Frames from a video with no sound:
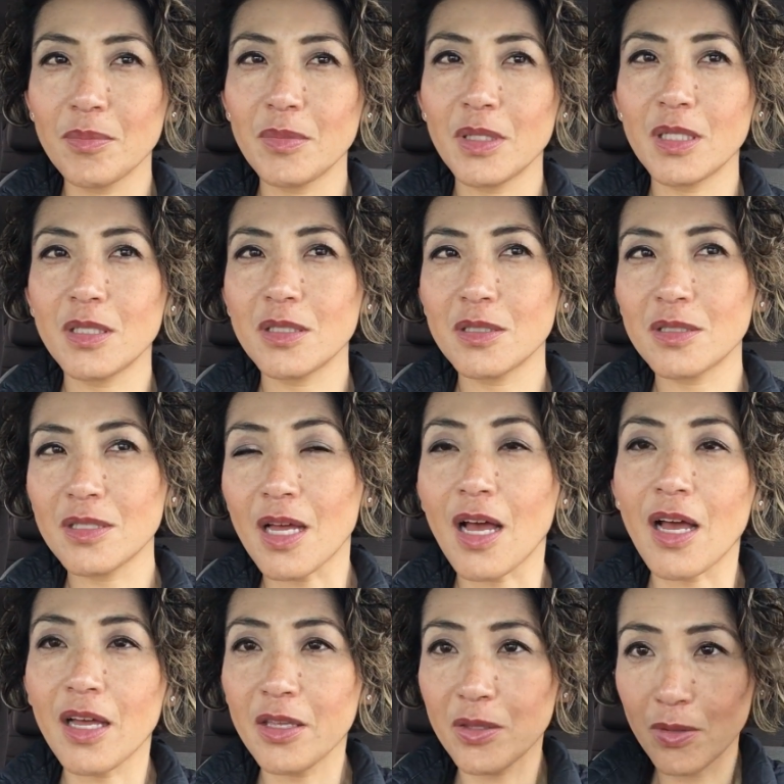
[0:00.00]
because
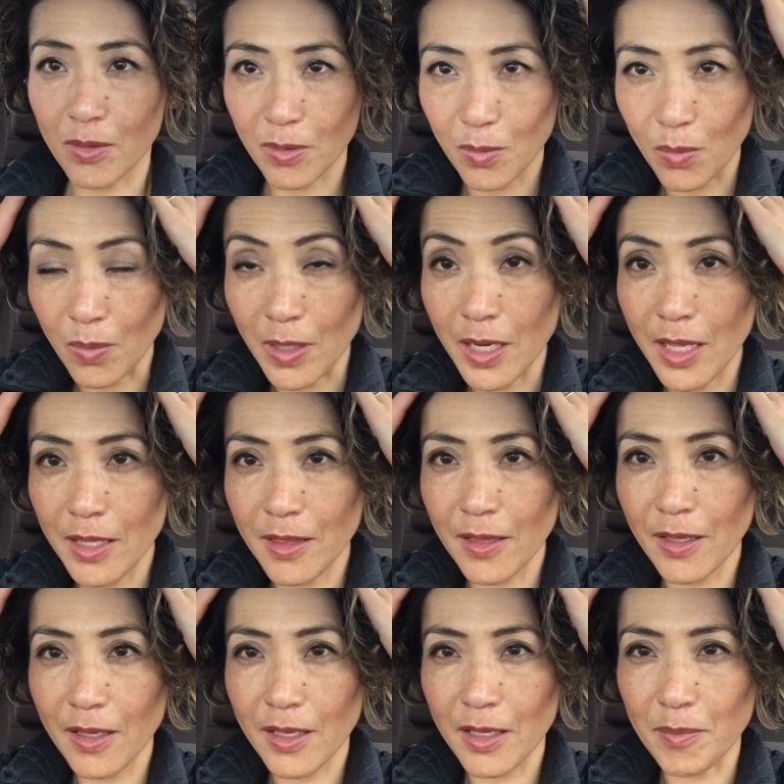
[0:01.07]
I thought what I
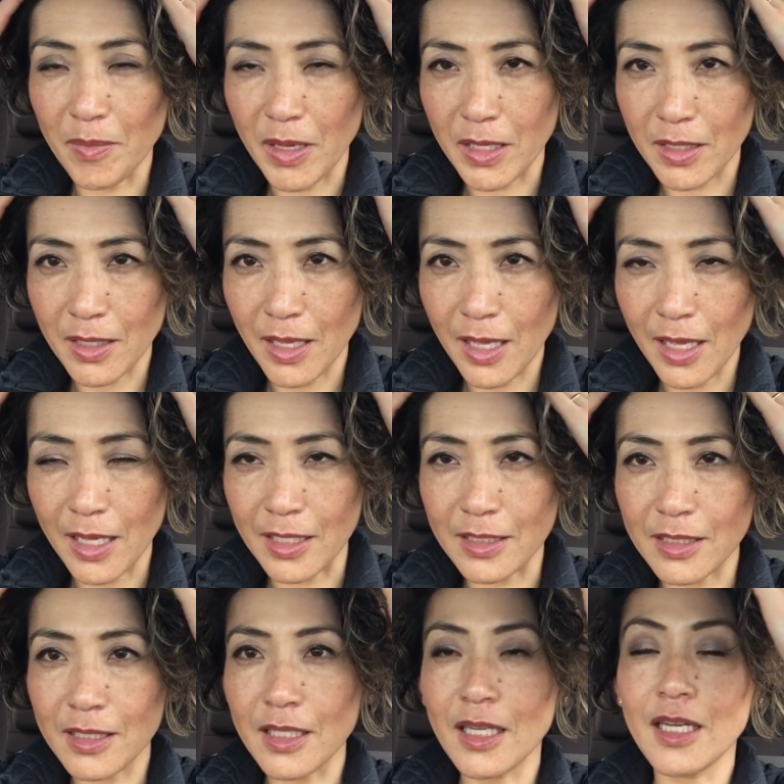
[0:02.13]
think in my
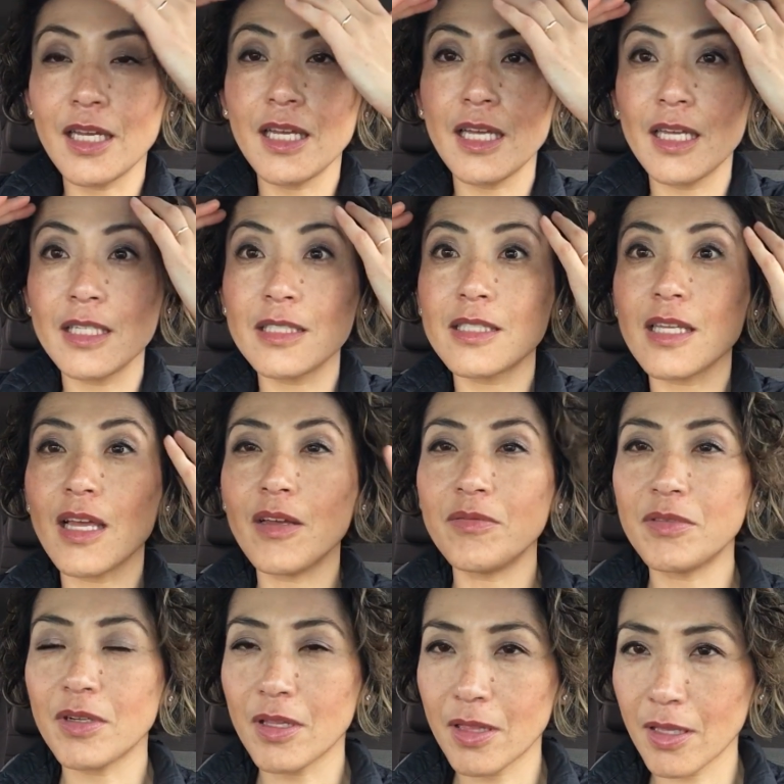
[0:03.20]
head is
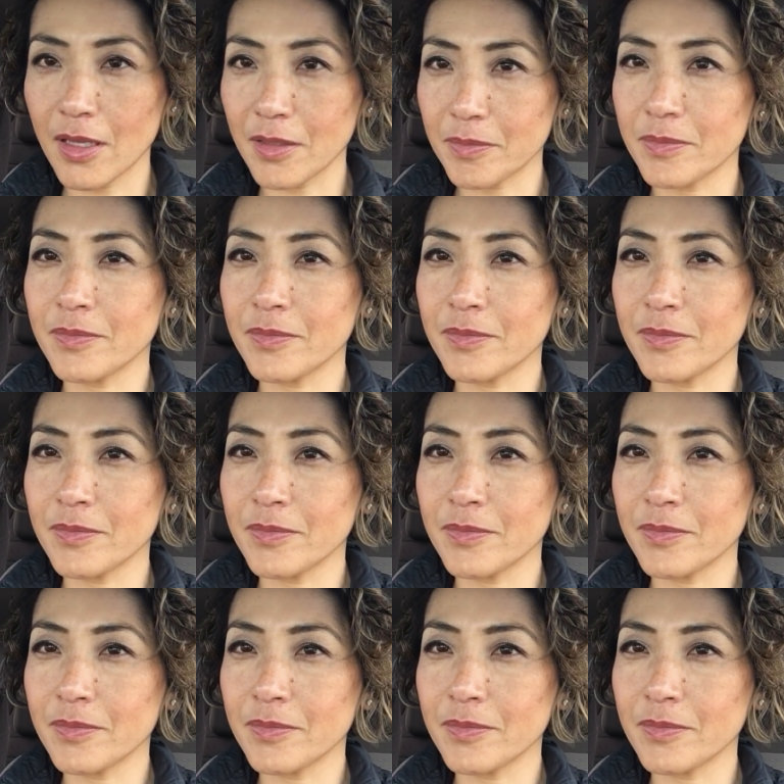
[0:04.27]
everything.